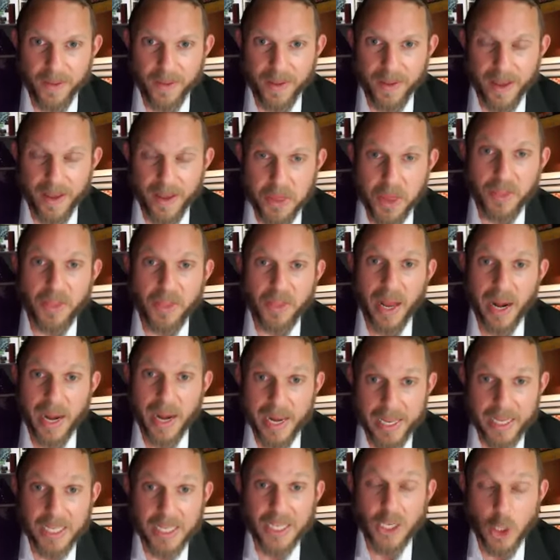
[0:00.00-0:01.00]
that the
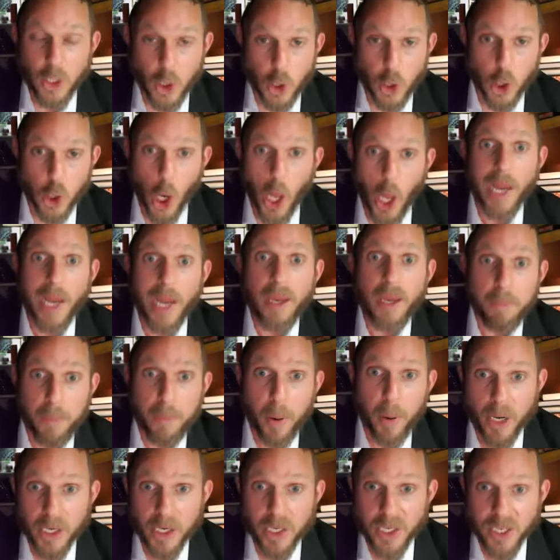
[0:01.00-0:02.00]
least jolly
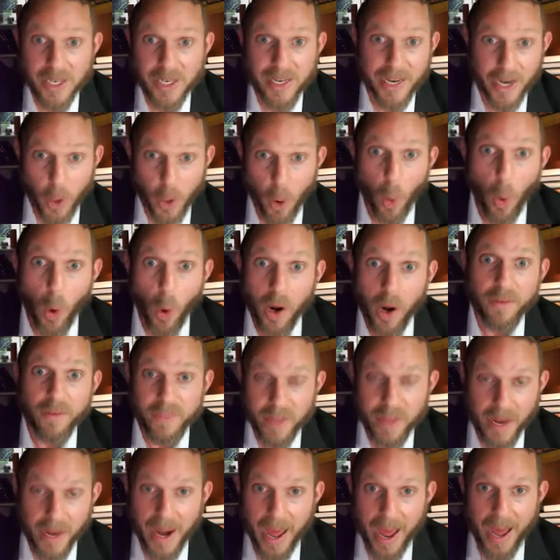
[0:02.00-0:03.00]
person in all of
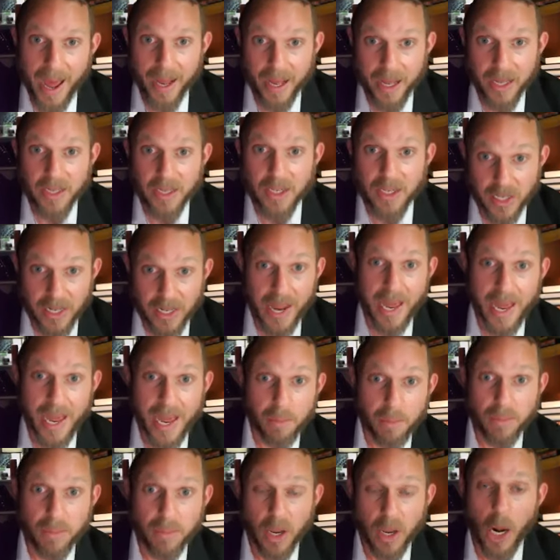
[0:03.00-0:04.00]
Tanakh is
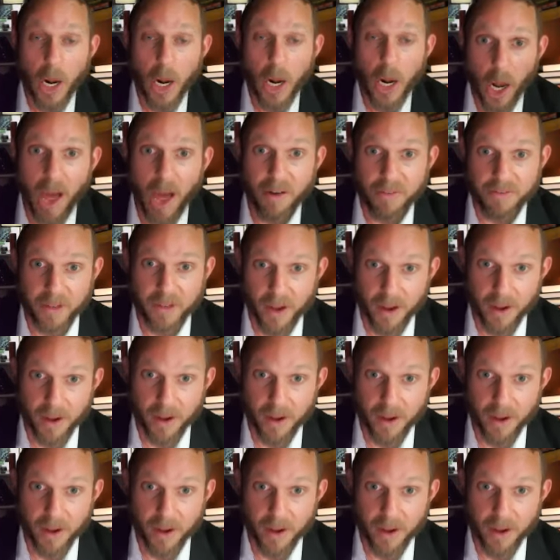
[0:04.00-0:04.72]
named laughter.